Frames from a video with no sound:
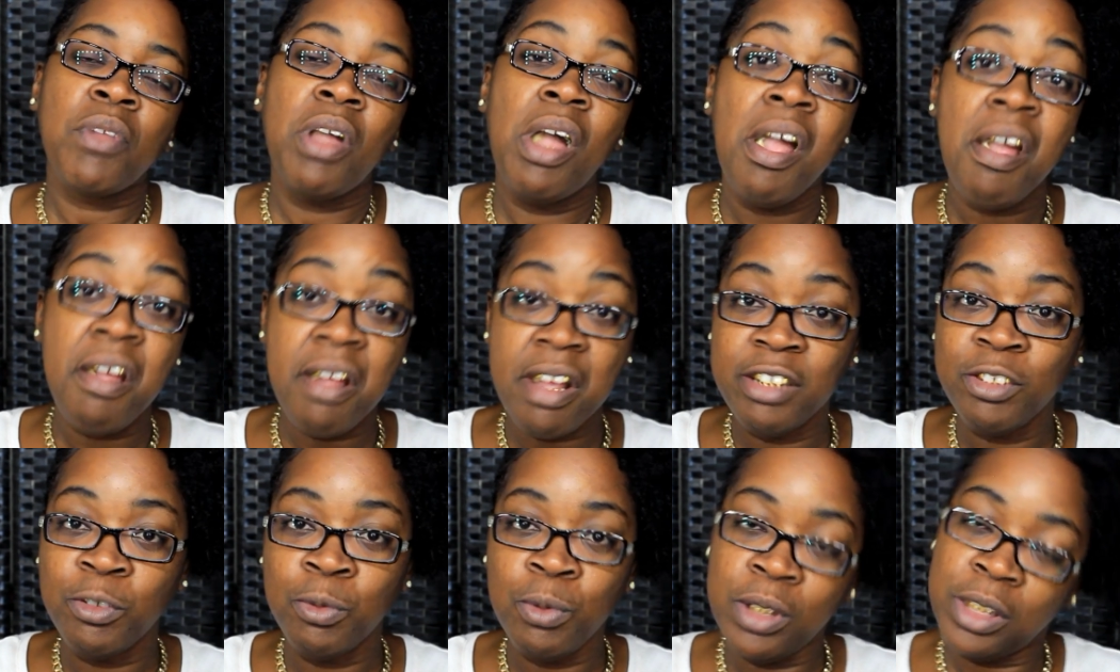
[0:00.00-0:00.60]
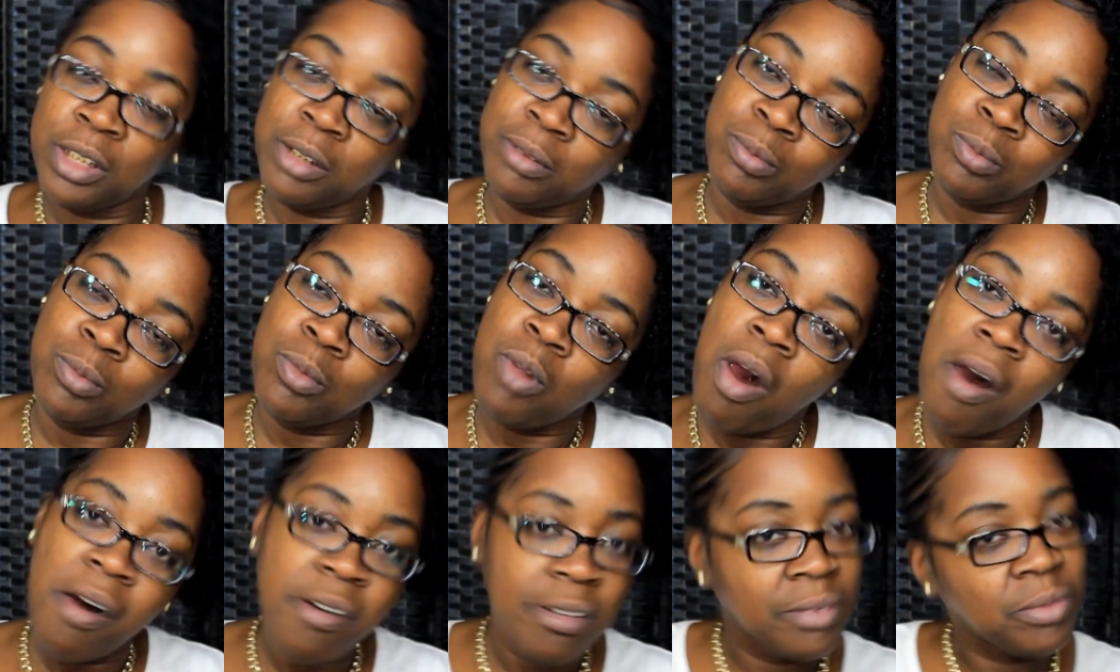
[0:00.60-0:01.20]
And guess what?
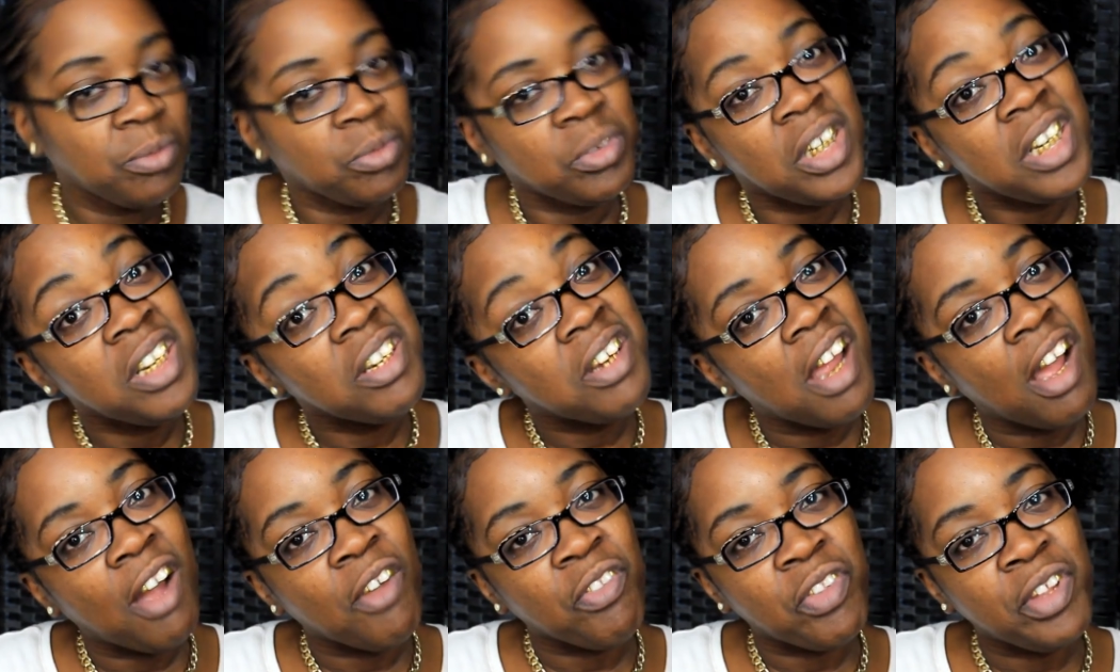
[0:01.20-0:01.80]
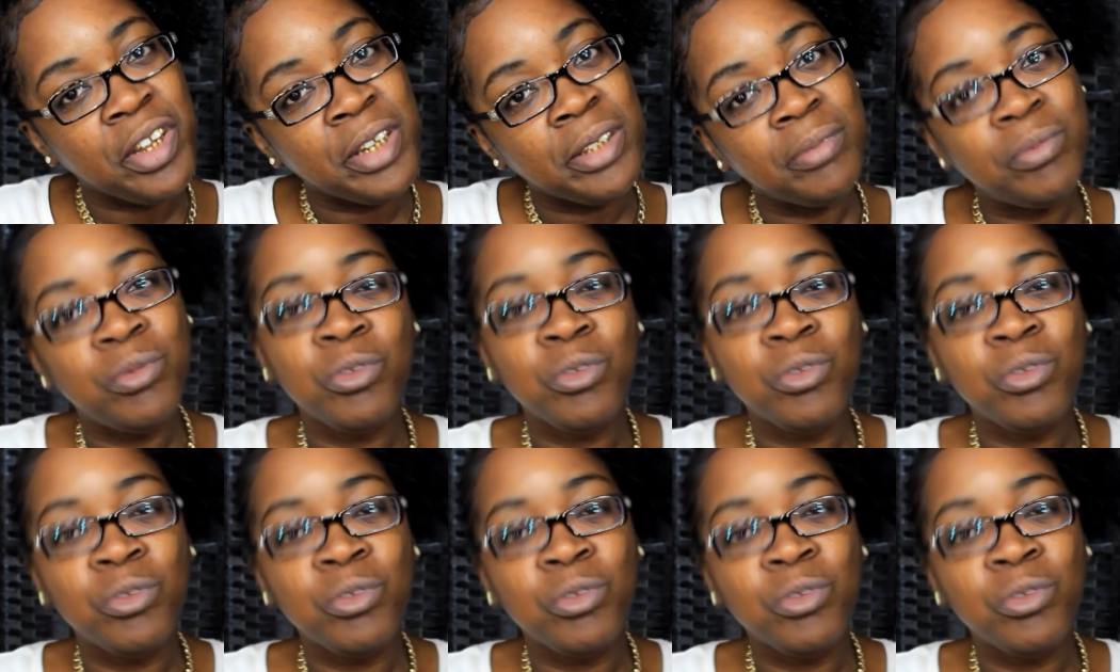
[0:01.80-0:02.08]
Eat healthy,